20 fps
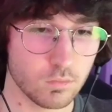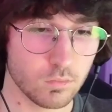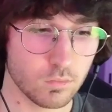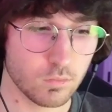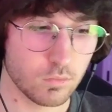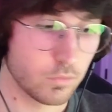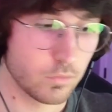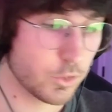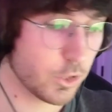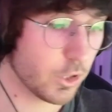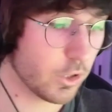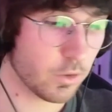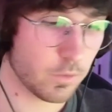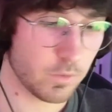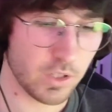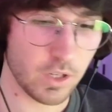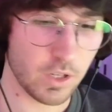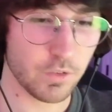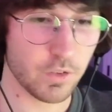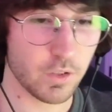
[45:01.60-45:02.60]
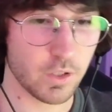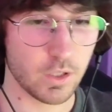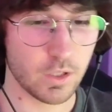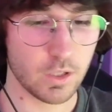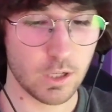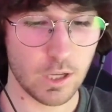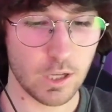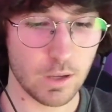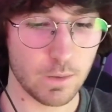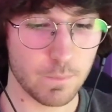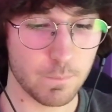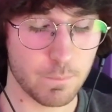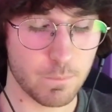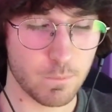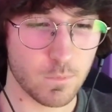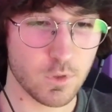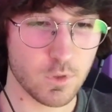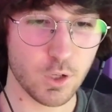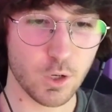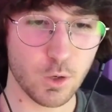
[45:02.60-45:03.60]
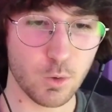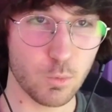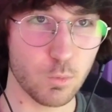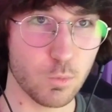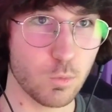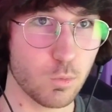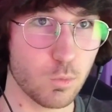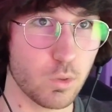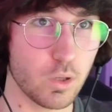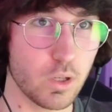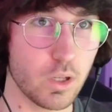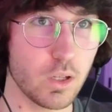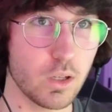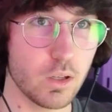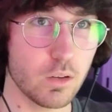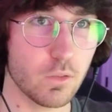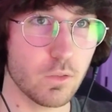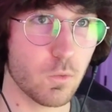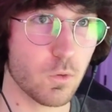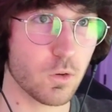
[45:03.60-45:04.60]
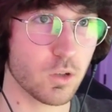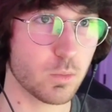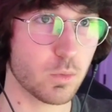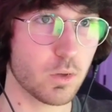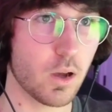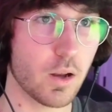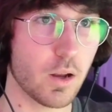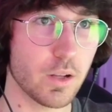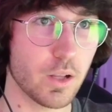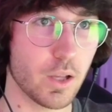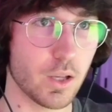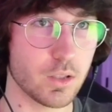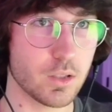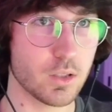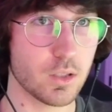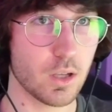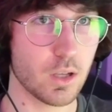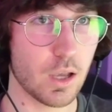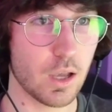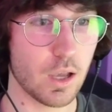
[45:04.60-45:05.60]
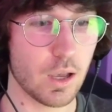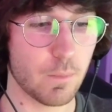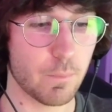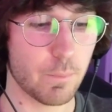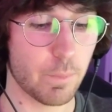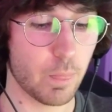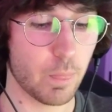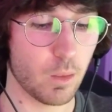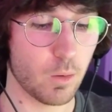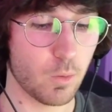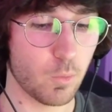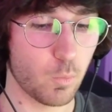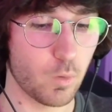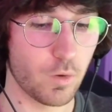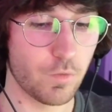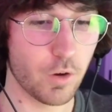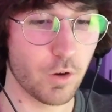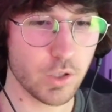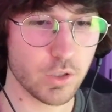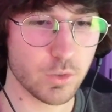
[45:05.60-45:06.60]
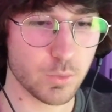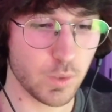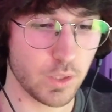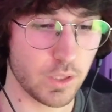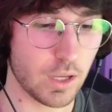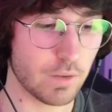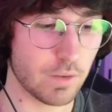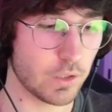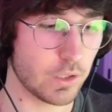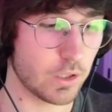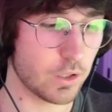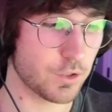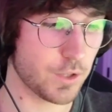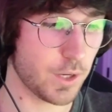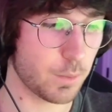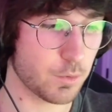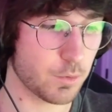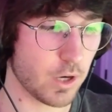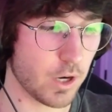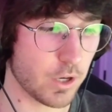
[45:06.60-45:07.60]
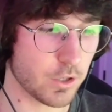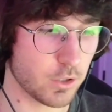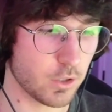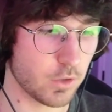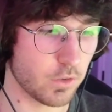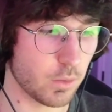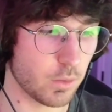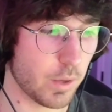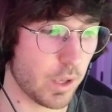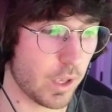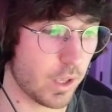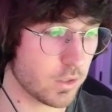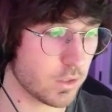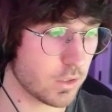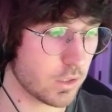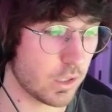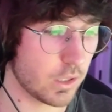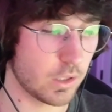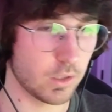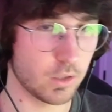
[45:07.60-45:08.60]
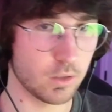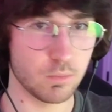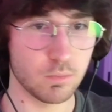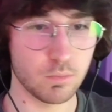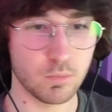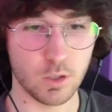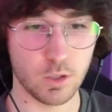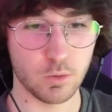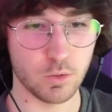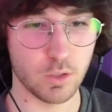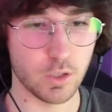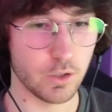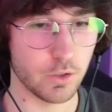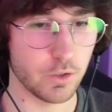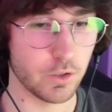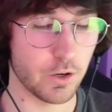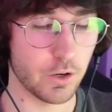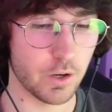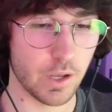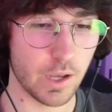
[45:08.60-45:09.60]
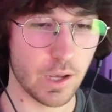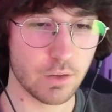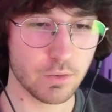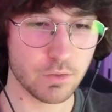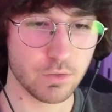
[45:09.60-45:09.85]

Sure. Yeah, definitely. So, we, for some context, we focused really heavily on chain abstraction over the past, year and a half,